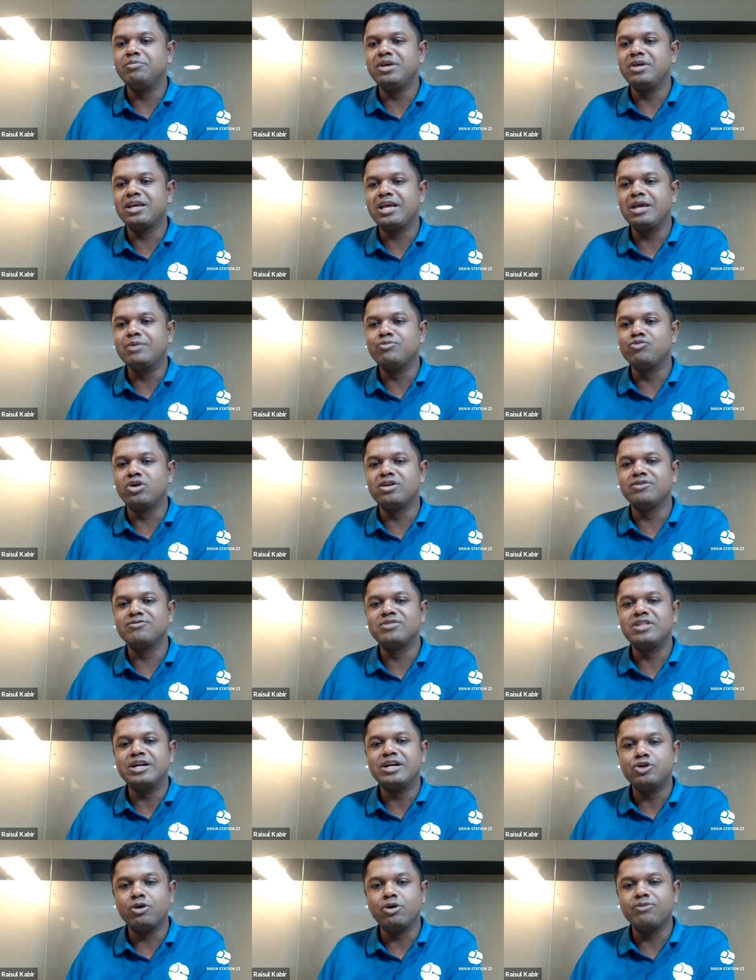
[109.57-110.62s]
became one of
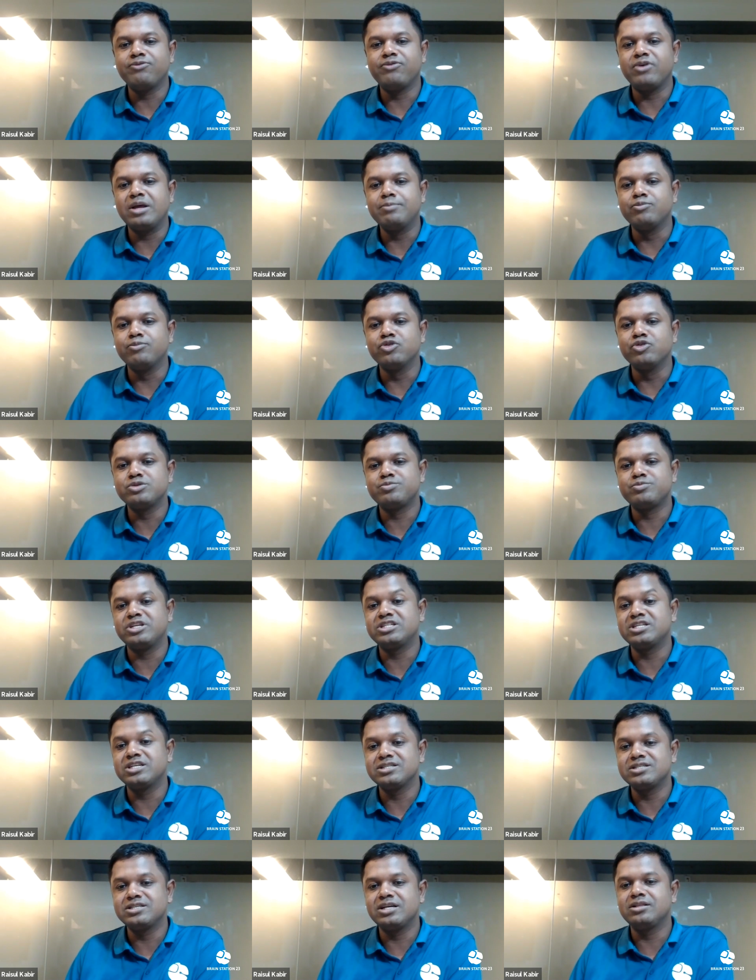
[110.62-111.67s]
the top five most
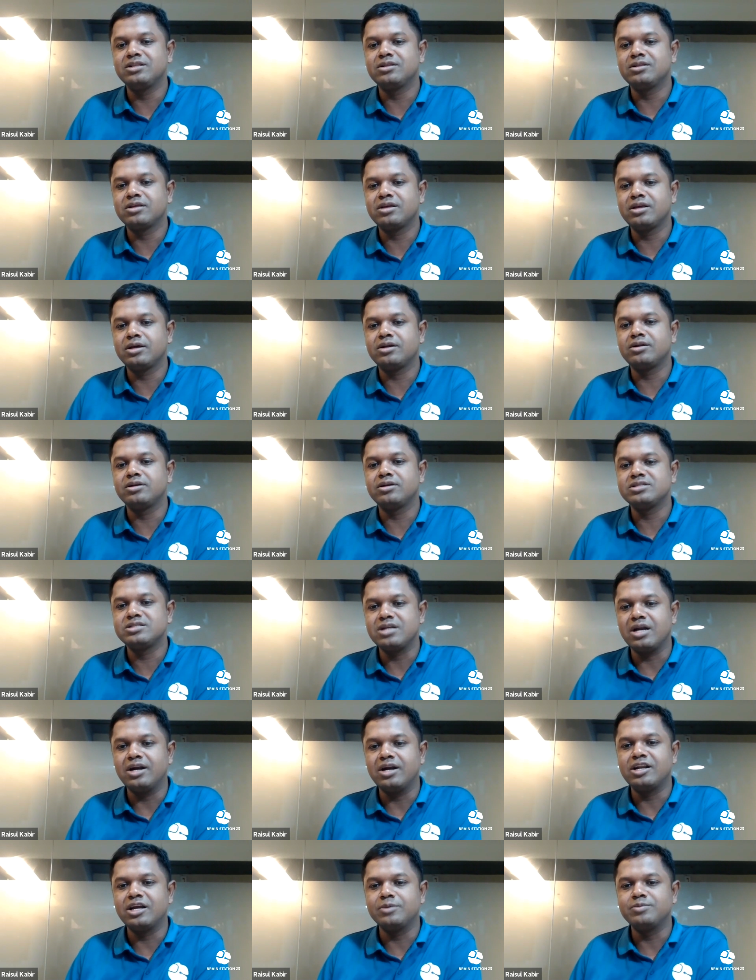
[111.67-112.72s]
precious healthcare
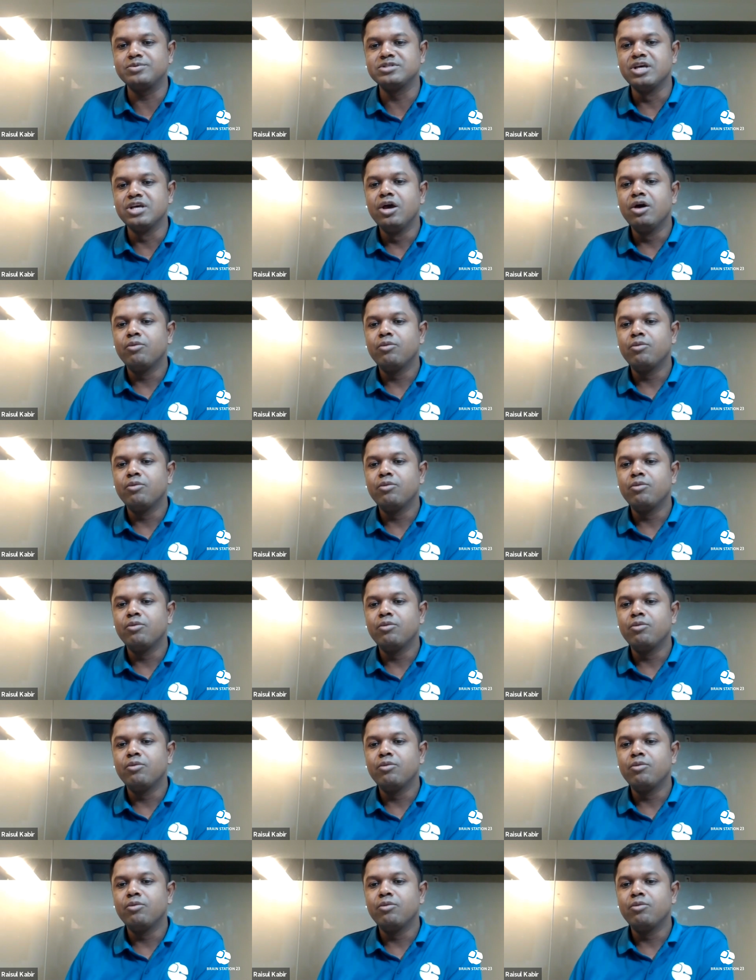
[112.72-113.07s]
startups.